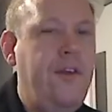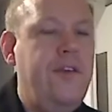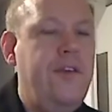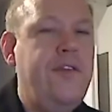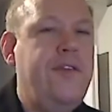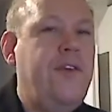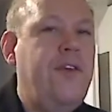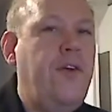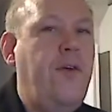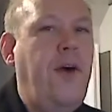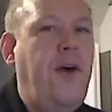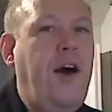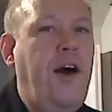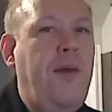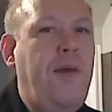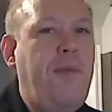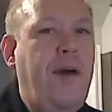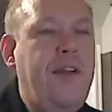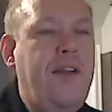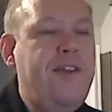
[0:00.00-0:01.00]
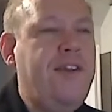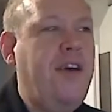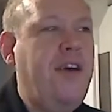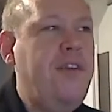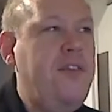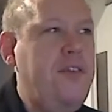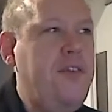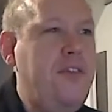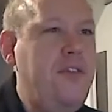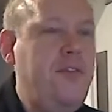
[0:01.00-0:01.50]
So um, I
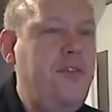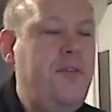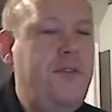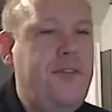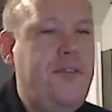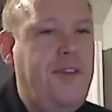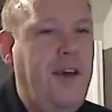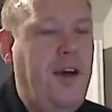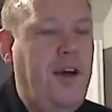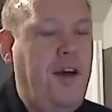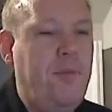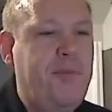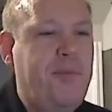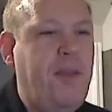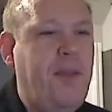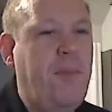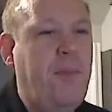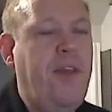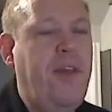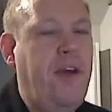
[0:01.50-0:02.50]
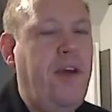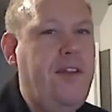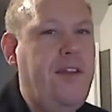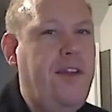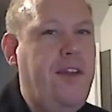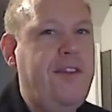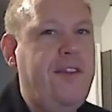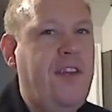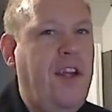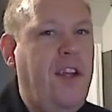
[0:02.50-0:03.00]
decided to use um, some of the
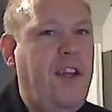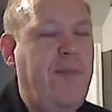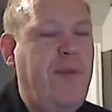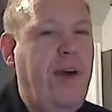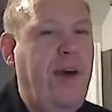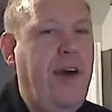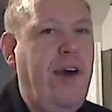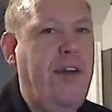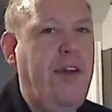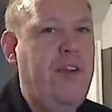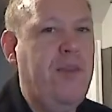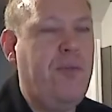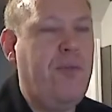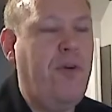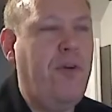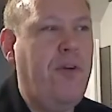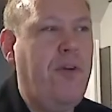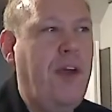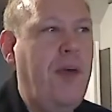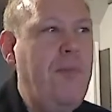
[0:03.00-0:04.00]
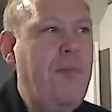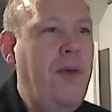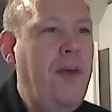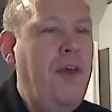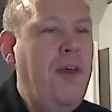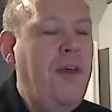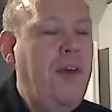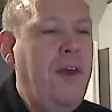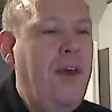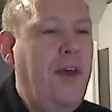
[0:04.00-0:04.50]
ideas of my other program.
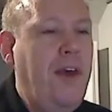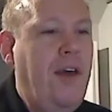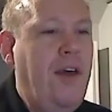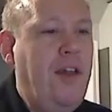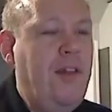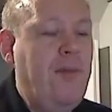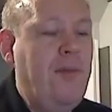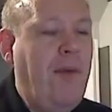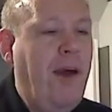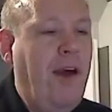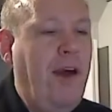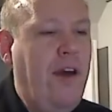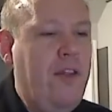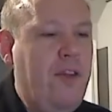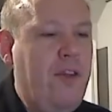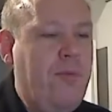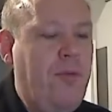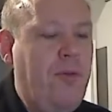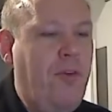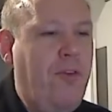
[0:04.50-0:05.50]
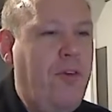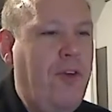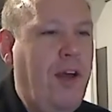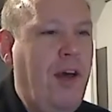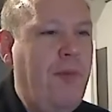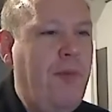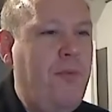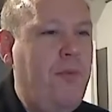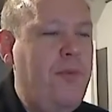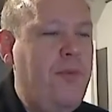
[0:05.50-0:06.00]
And my other
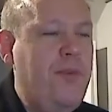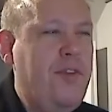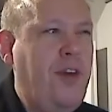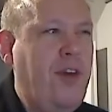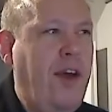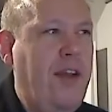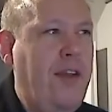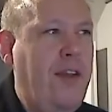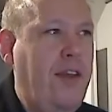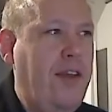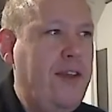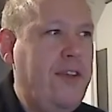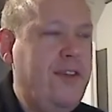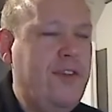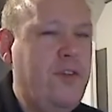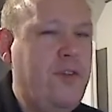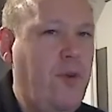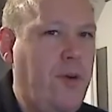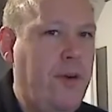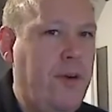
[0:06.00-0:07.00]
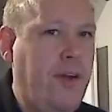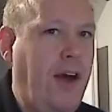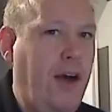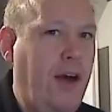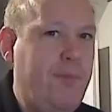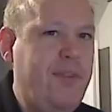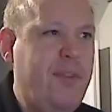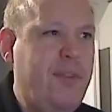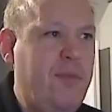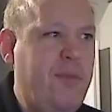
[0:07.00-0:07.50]
program kind of like stored
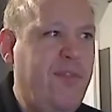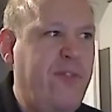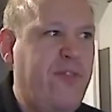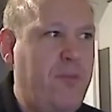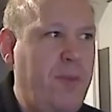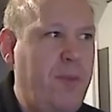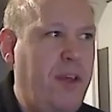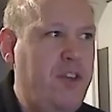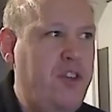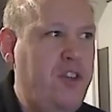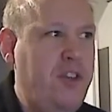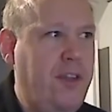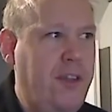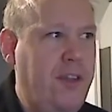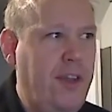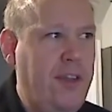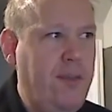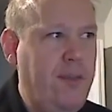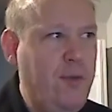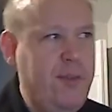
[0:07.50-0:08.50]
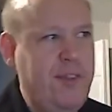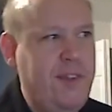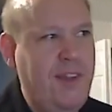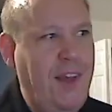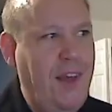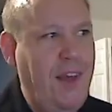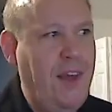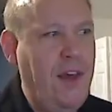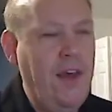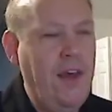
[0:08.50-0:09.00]
up some information and then it would
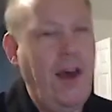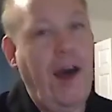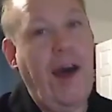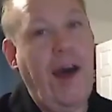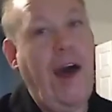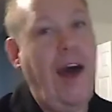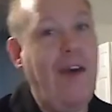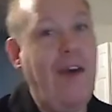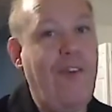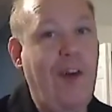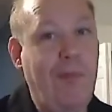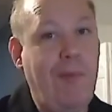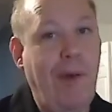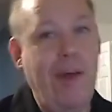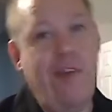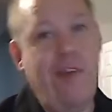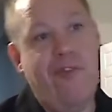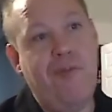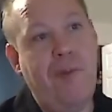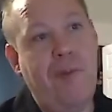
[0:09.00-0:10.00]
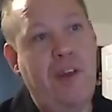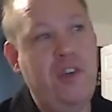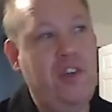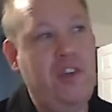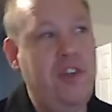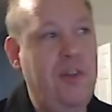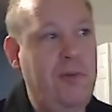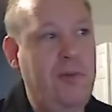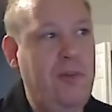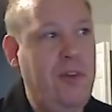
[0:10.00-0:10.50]
say, I have all my
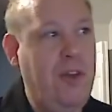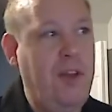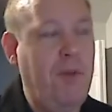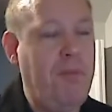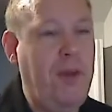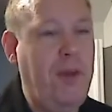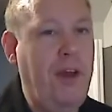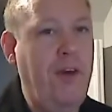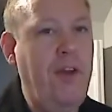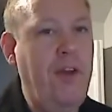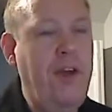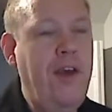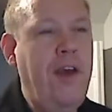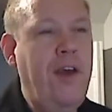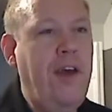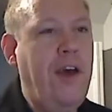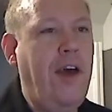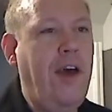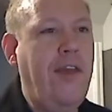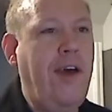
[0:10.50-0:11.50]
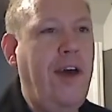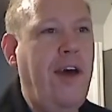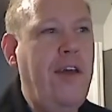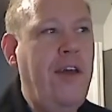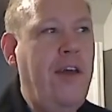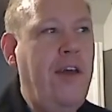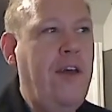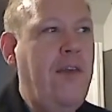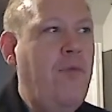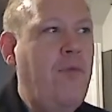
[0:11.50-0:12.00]
information and dump it out. And I thought
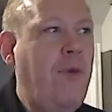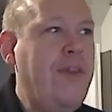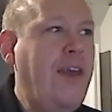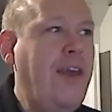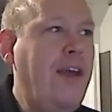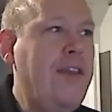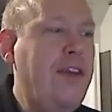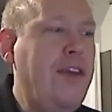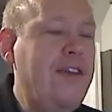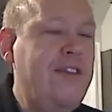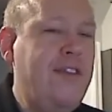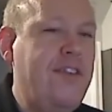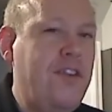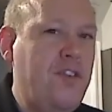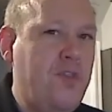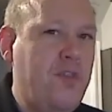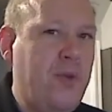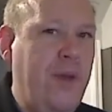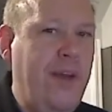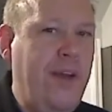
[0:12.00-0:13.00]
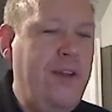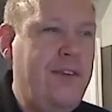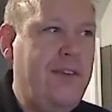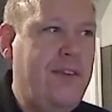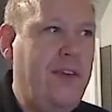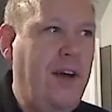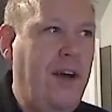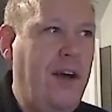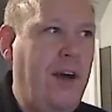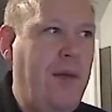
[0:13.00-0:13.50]
what that does is it
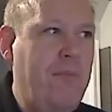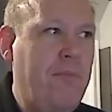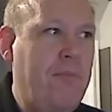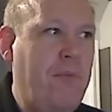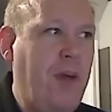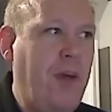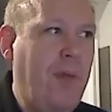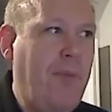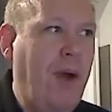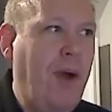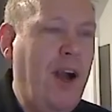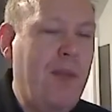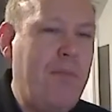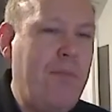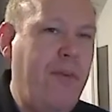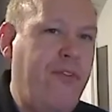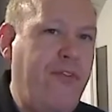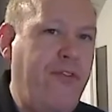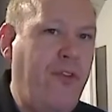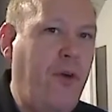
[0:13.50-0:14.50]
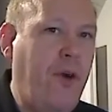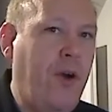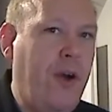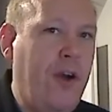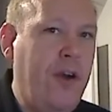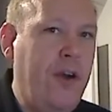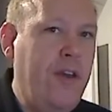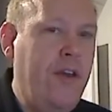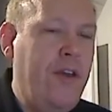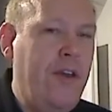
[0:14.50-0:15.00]
creates um, a part
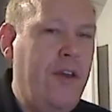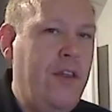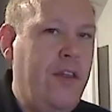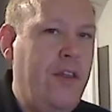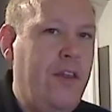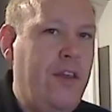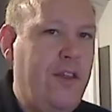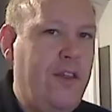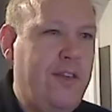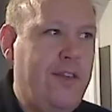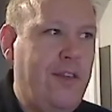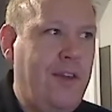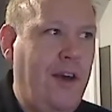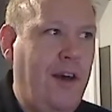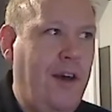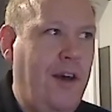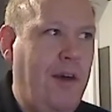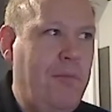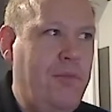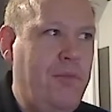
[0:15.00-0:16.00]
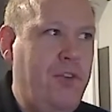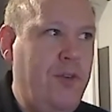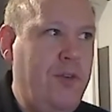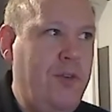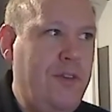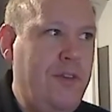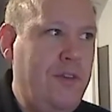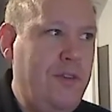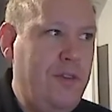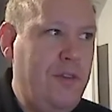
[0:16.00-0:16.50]
before this um,
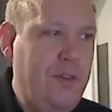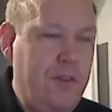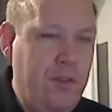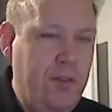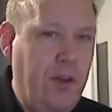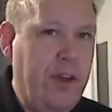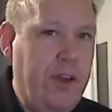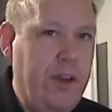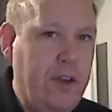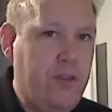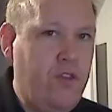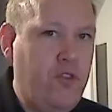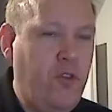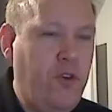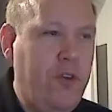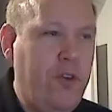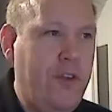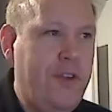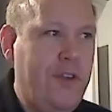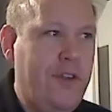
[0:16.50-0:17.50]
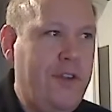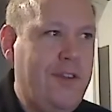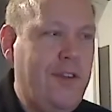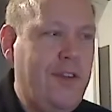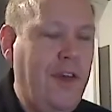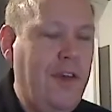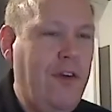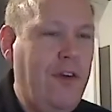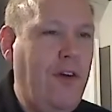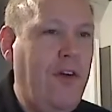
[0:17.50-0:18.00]
duty, you know, control of the
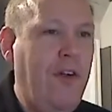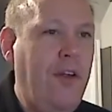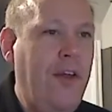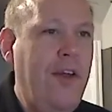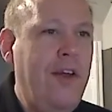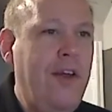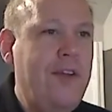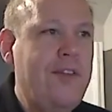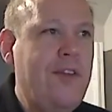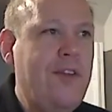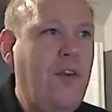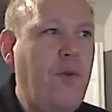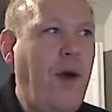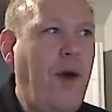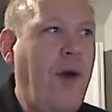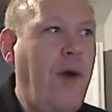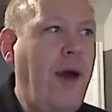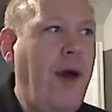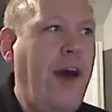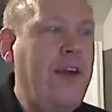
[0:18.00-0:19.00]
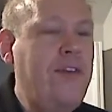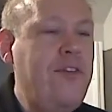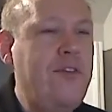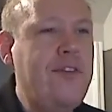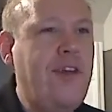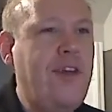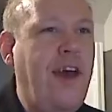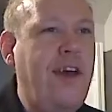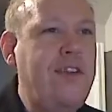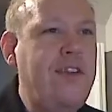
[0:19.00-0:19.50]
cycle. So what I had to do
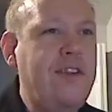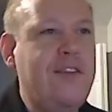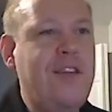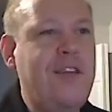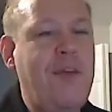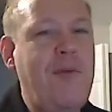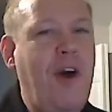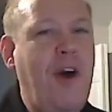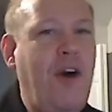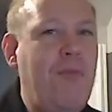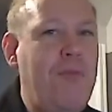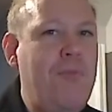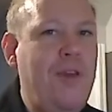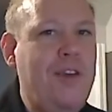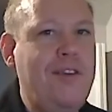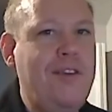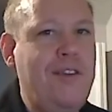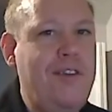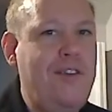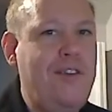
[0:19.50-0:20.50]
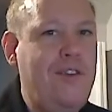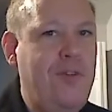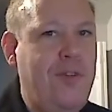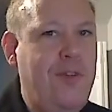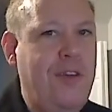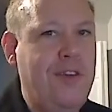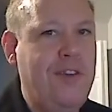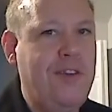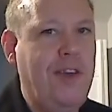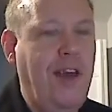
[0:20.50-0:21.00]
is I had to somehow mix these two
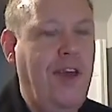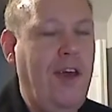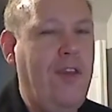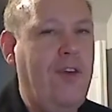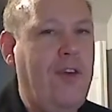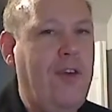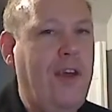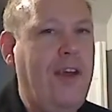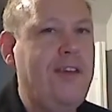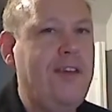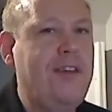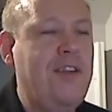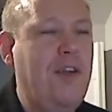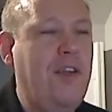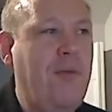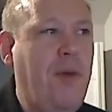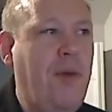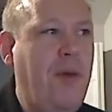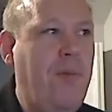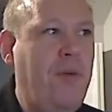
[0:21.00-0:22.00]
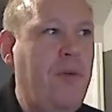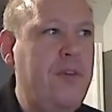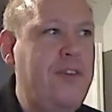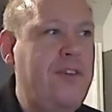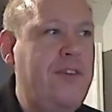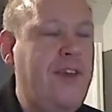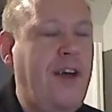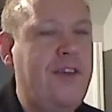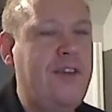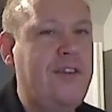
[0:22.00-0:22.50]
things together. And I guess in a, a
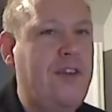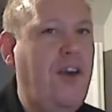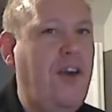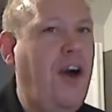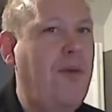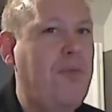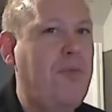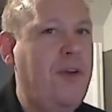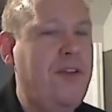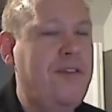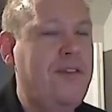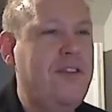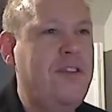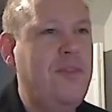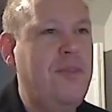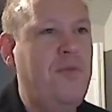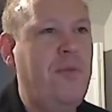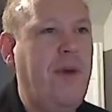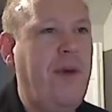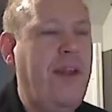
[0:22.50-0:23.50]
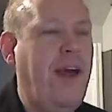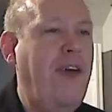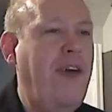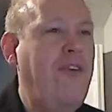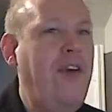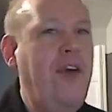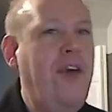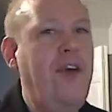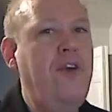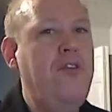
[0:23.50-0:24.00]
multitasking operating system, you might
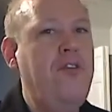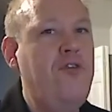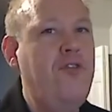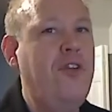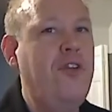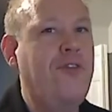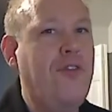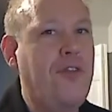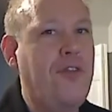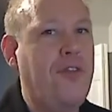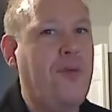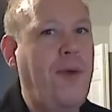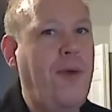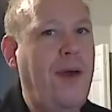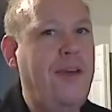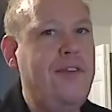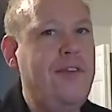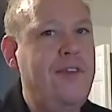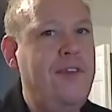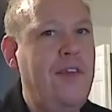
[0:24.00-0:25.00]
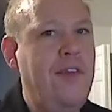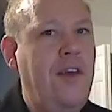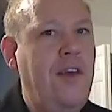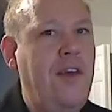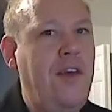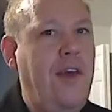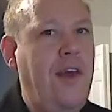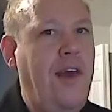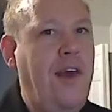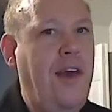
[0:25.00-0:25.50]
have two different threads
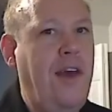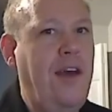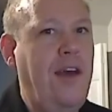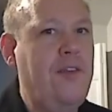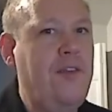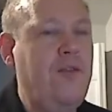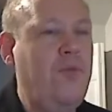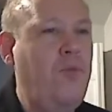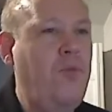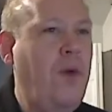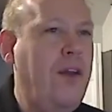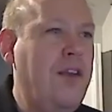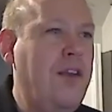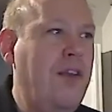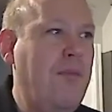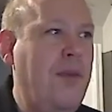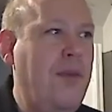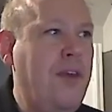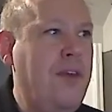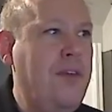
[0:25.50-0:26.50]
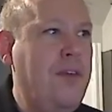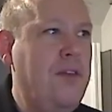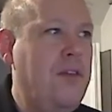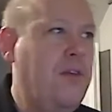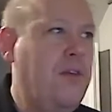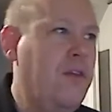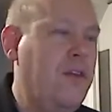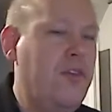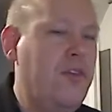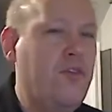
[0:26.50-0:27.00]
and one could be
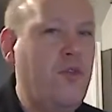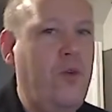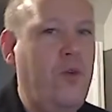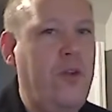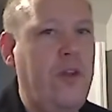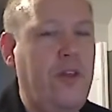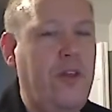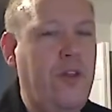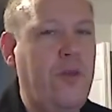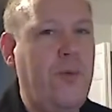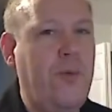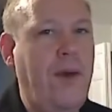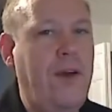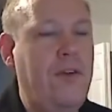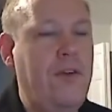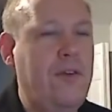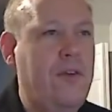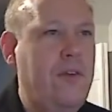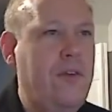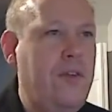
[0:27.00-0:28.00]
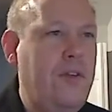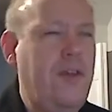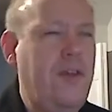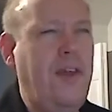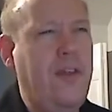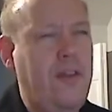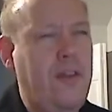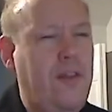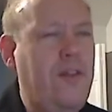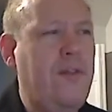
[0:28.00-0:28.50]
you know the controlling thread
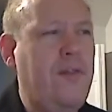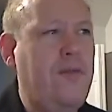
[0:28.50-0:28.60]
yeah the,